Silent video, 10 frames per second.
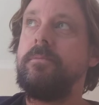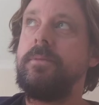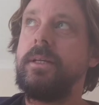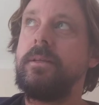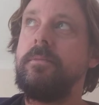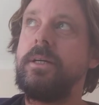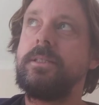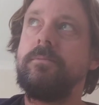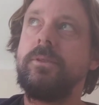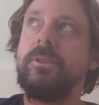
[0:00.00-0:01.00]
But the
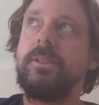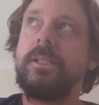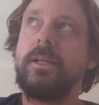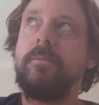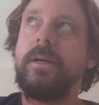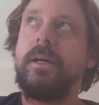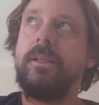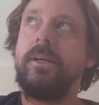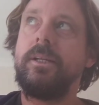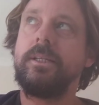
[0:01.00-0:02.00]
most important thing about
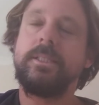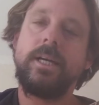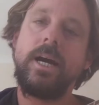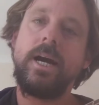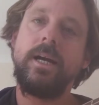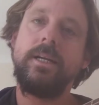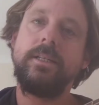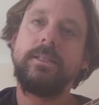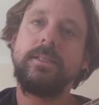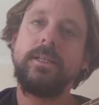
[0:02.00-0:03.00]
learning guitar
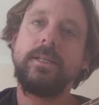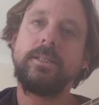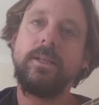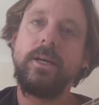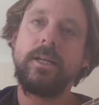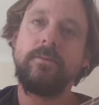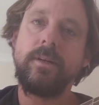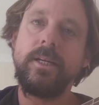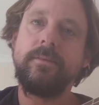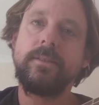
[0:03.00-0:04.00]
is just learning
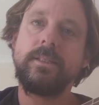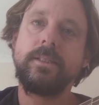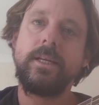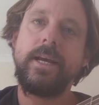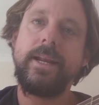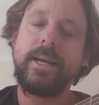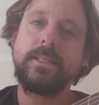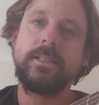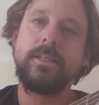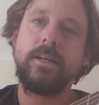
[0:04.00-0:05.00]
riffs and
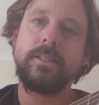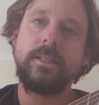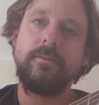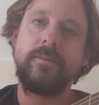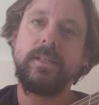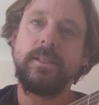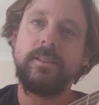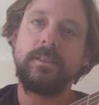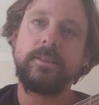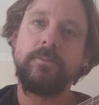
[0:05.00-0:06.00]
exercising your
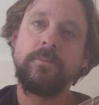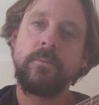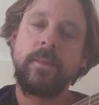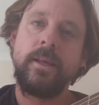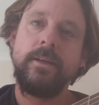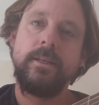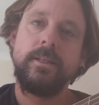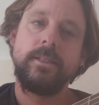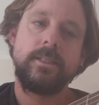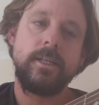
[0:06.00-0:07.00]
fingers.
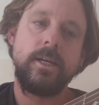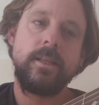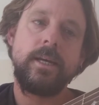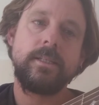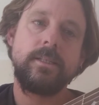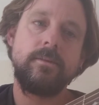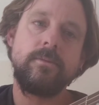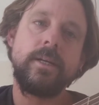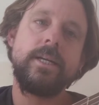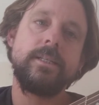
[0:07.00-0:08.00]
So that's the
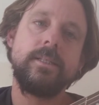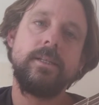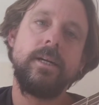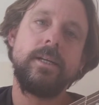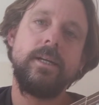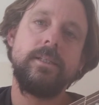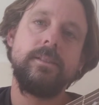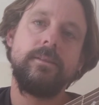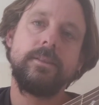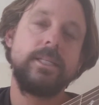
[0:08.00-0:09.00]
reason I don't
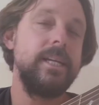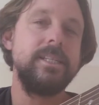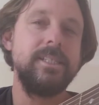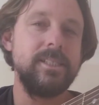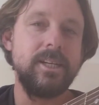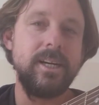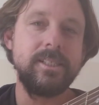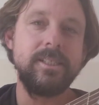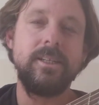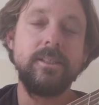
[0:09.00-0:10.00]
teach entire
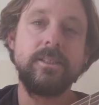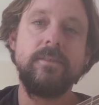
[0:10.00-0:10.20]
songs.